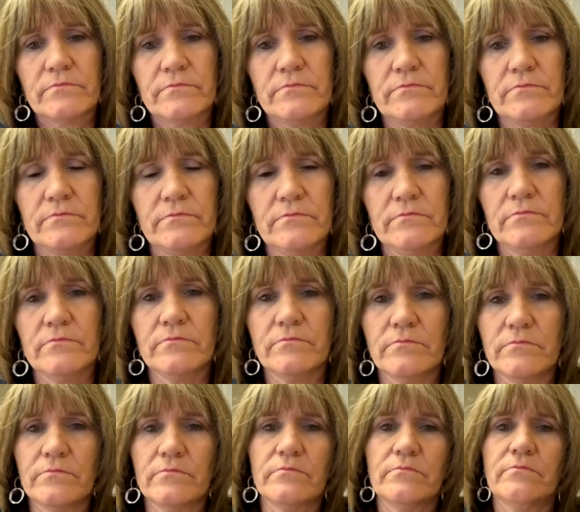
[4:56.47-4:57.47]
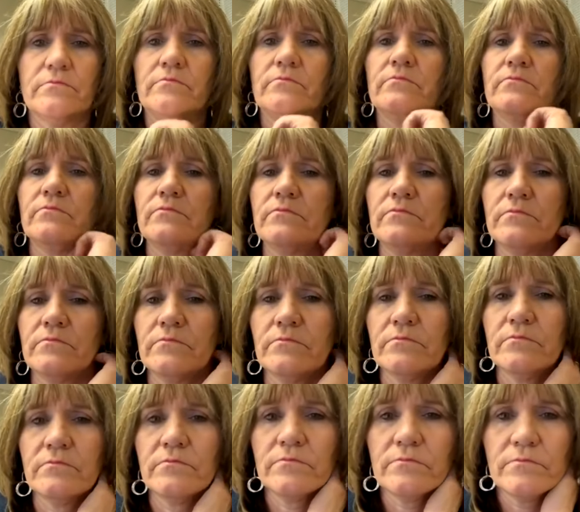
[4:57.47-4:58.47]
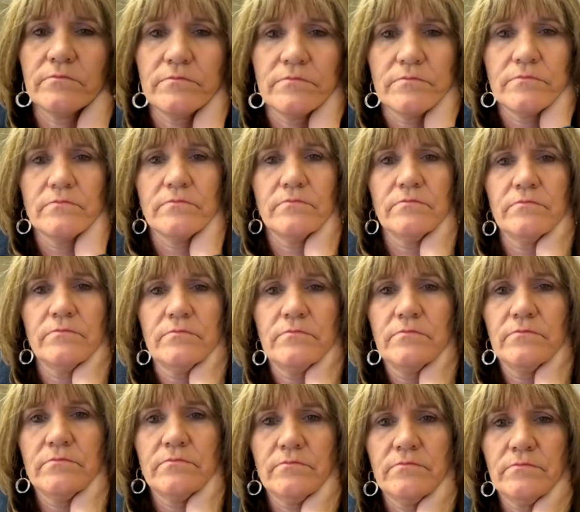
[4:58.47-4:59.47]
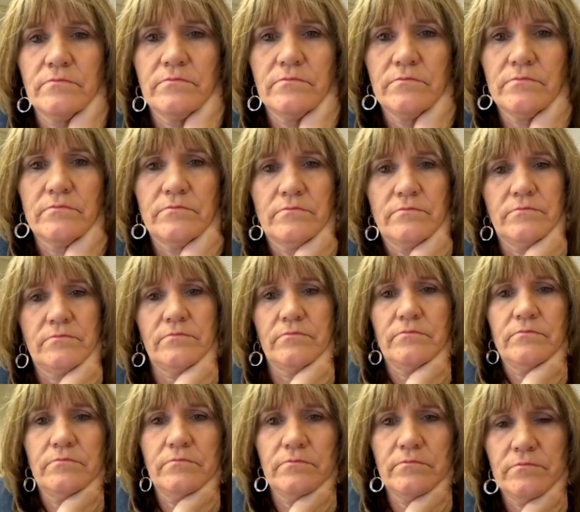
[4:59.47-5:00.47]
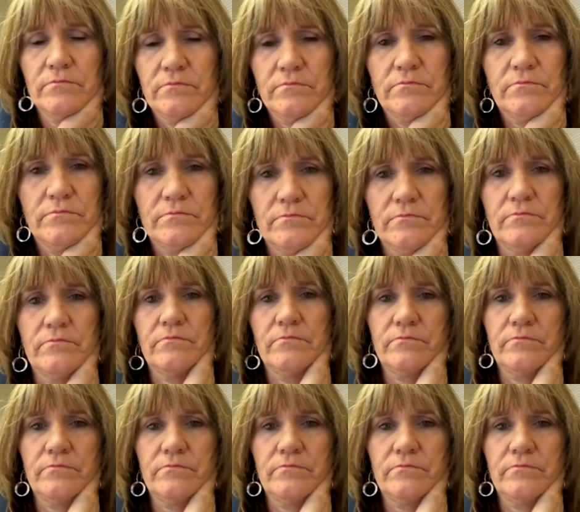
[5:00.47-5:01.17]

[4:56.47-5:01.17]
No words are spoken by the person on screen.